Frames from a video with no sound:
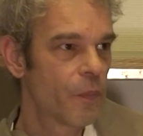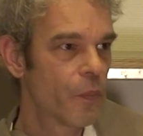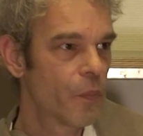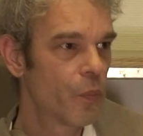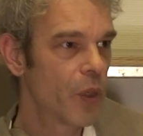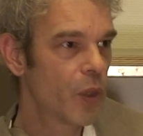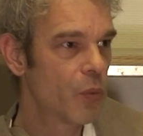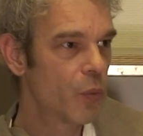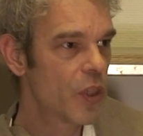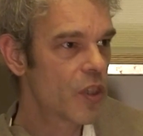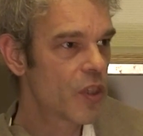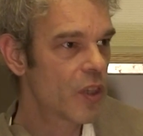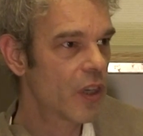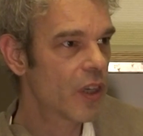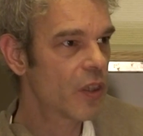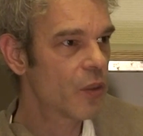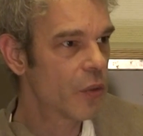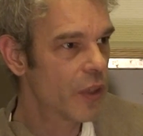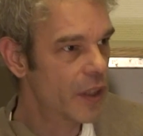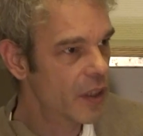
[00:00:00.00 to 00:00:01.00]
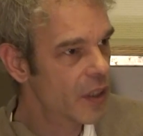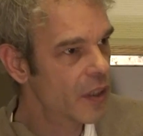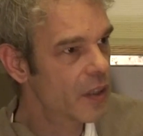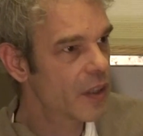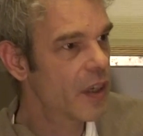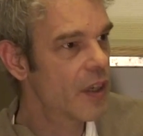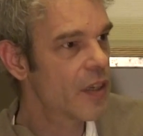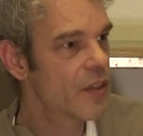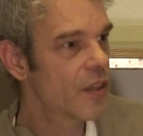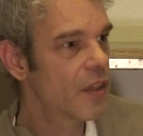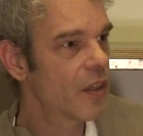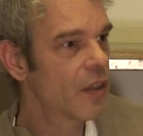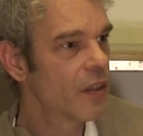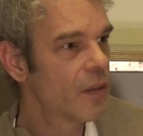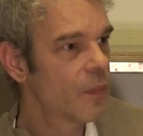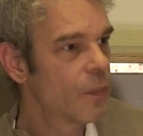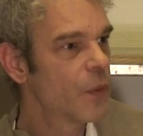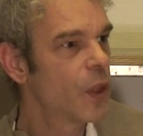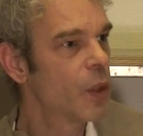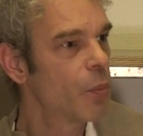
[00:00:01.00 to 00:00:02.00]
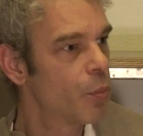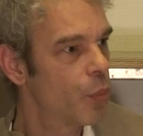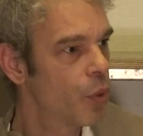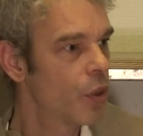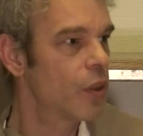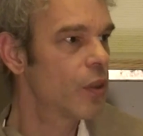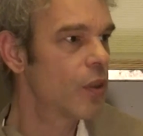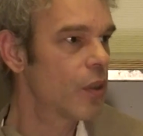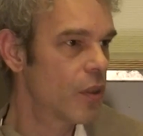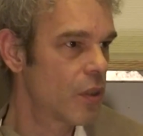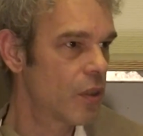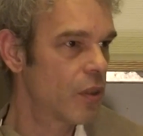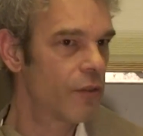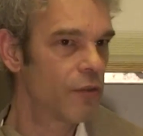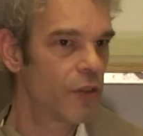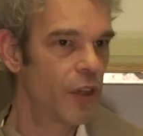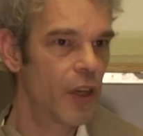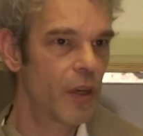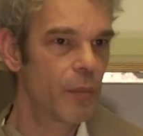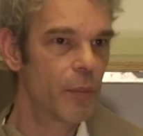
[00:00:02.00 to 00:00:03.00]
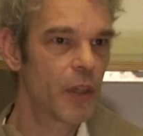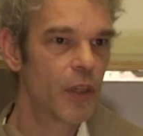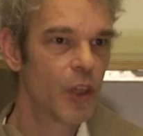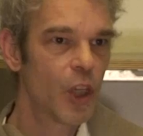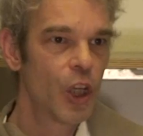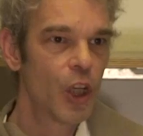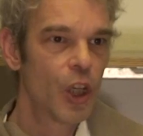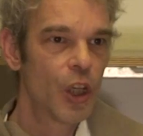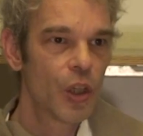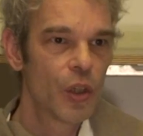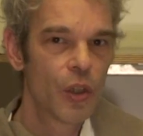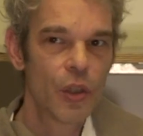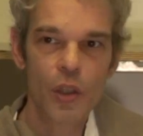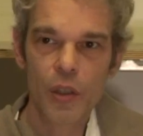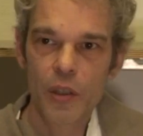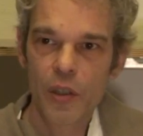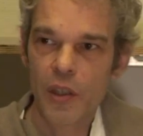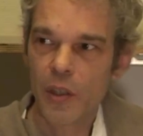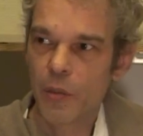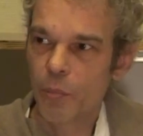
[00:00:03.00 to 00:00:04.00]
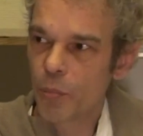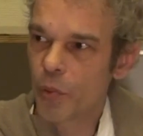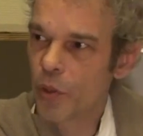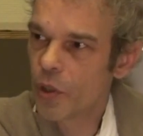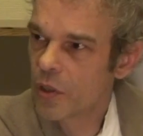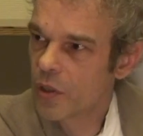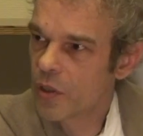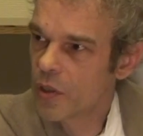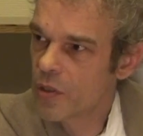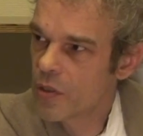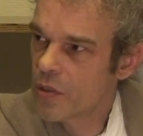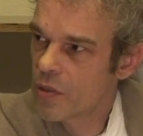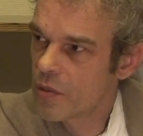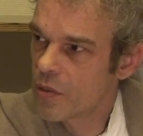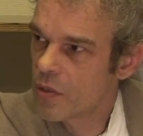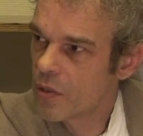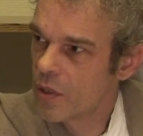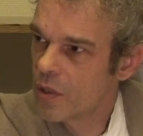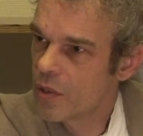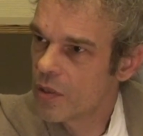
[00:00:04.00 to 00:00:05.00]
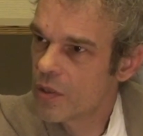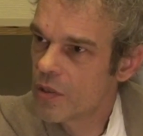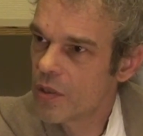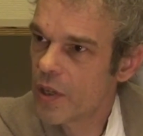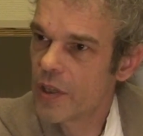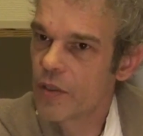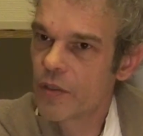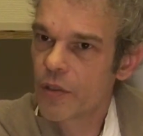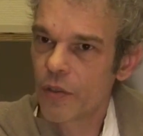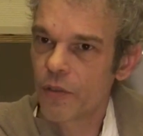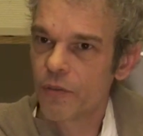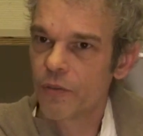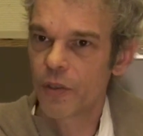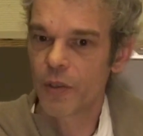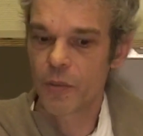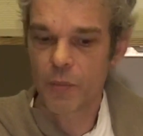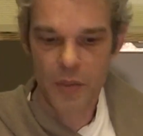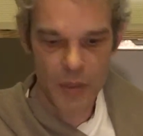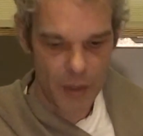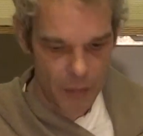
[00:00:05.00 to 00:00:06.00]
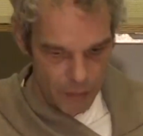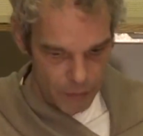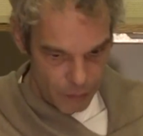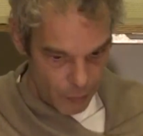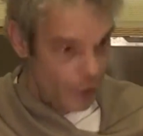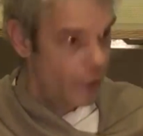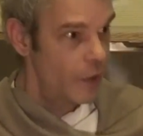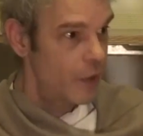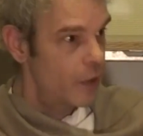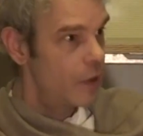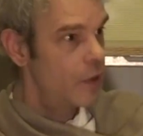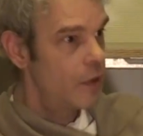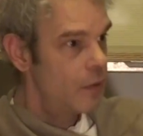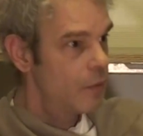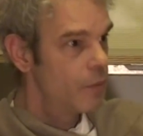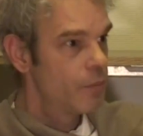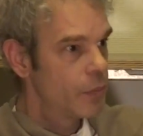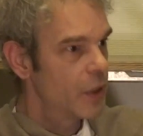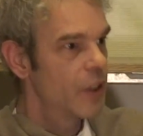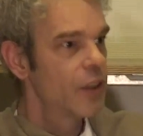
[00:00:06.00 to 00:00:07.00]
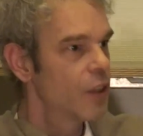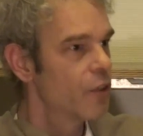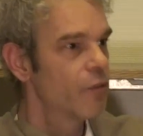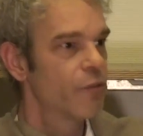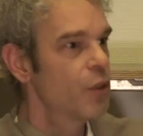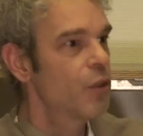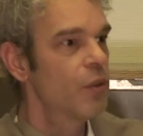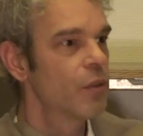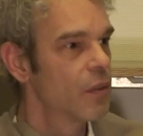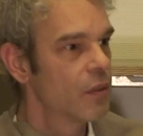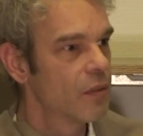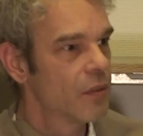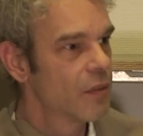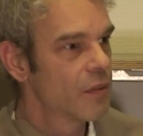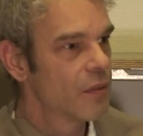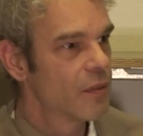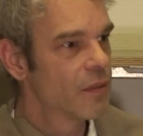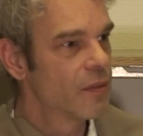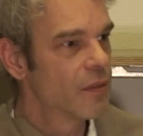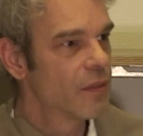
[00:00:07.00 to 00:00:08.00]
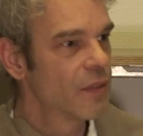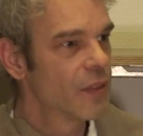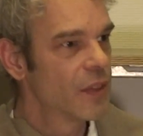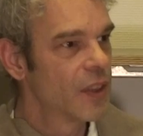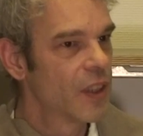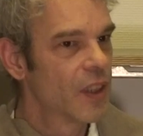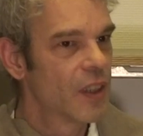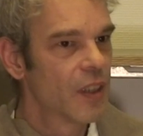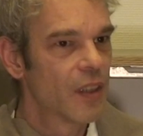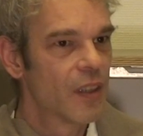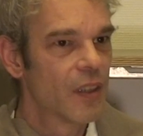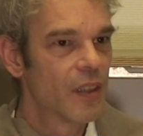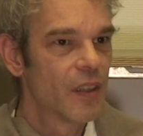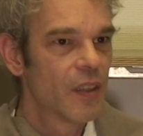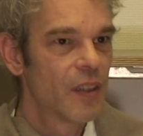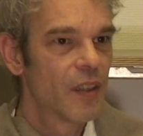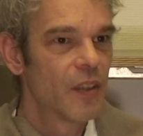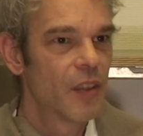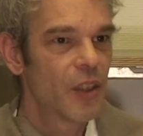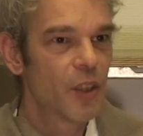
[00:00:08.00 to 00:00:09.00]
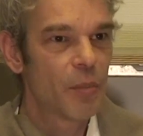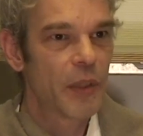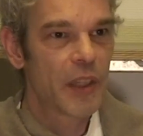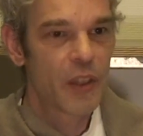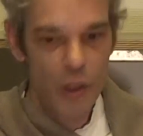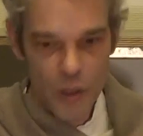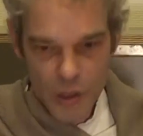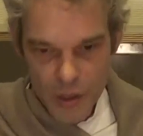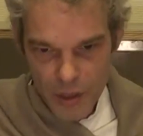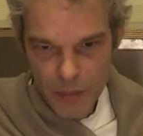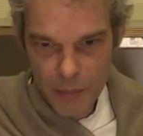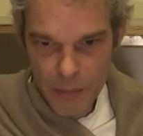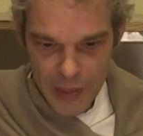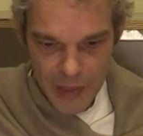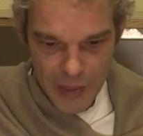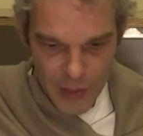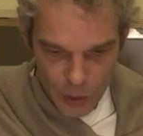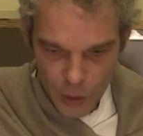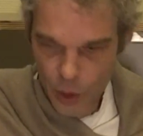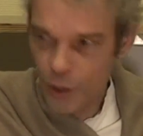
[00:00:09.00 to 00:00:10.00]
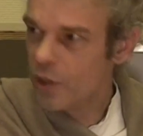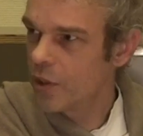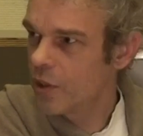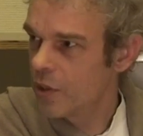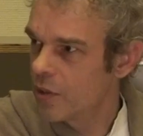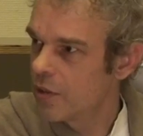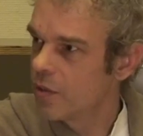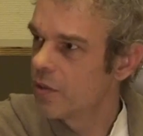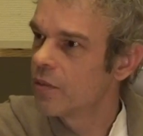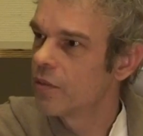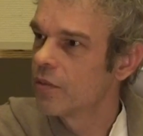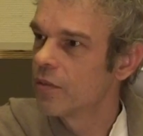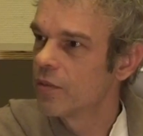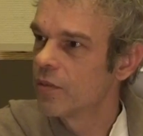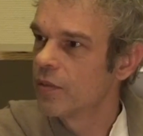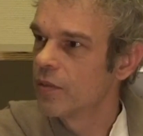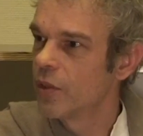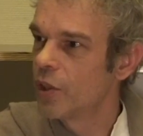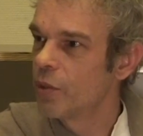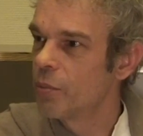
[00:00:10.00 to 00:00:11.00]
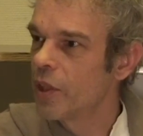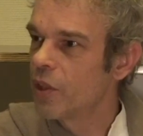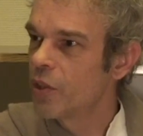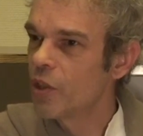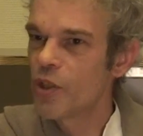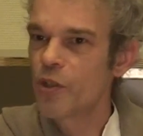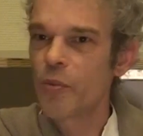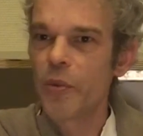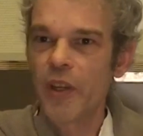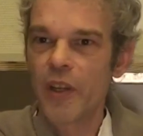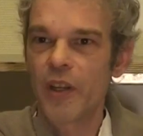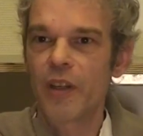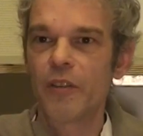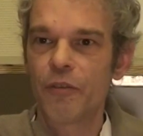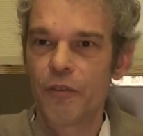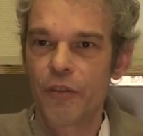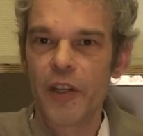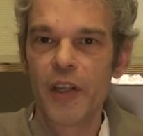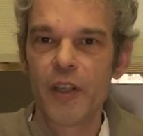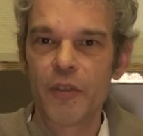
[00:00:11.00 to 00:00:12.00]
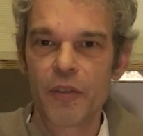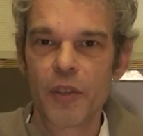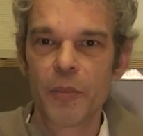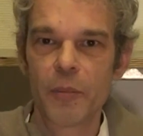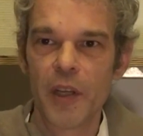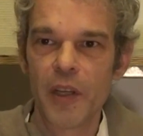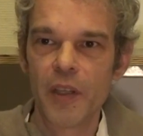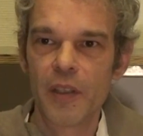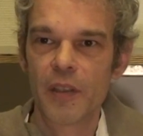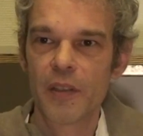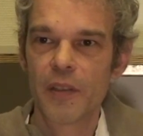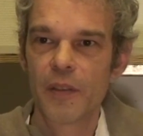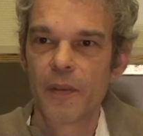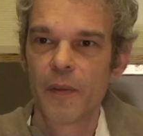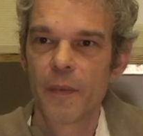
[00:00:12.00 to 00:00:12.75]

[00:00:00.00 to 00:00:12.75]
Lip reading: When we start recognizing the importance of Dharma. Not the importance in the sense of from some moral point of view. Not because somebody told us. Not because we are afraid from hell.